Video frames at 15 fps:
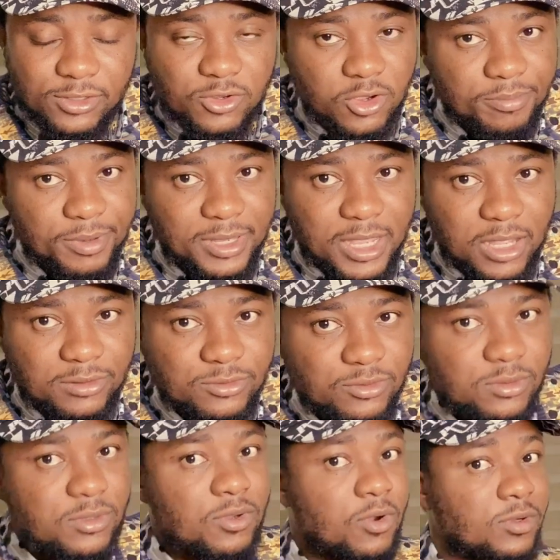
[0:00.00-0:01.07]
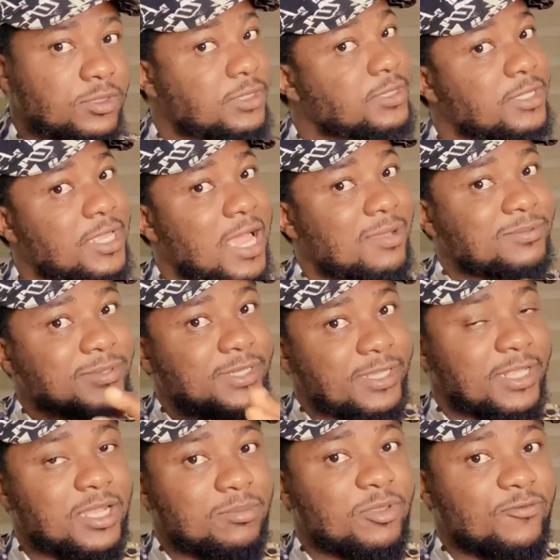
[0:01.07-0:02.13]
Cuppy out. Honestly, I've said
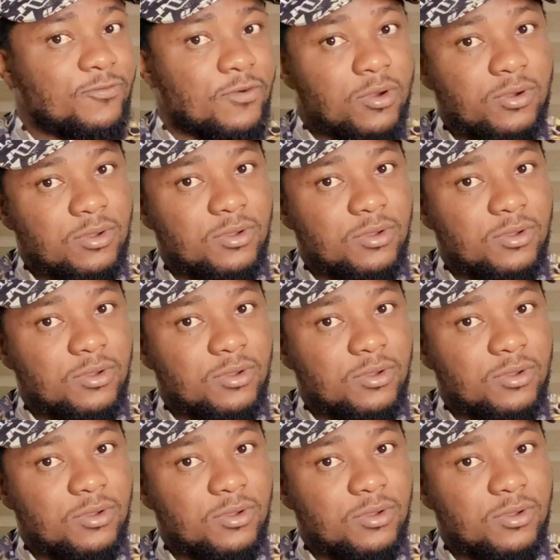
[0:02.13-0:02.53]
that before.